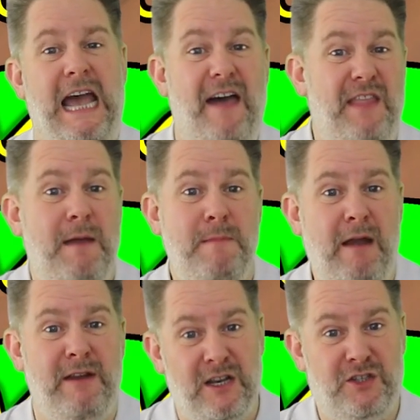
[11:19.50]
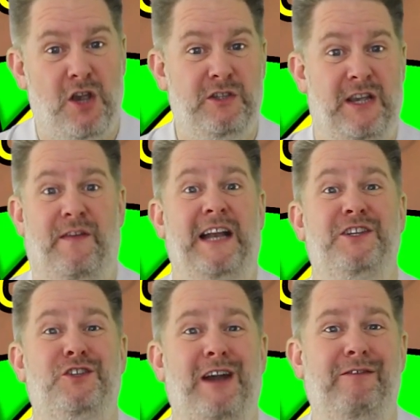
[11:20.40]
And then Mary and Joseph had to
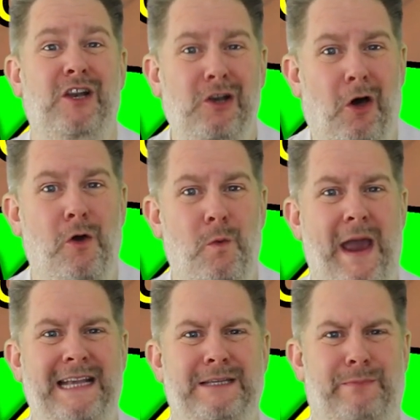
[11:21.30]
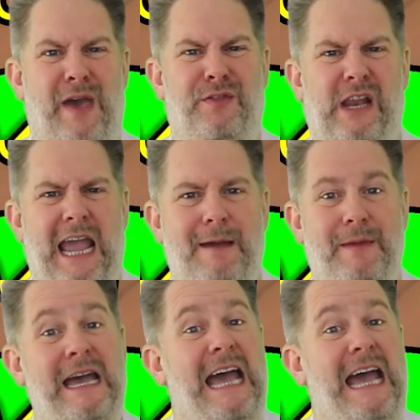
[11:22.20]
travel a long way to Bethlehem,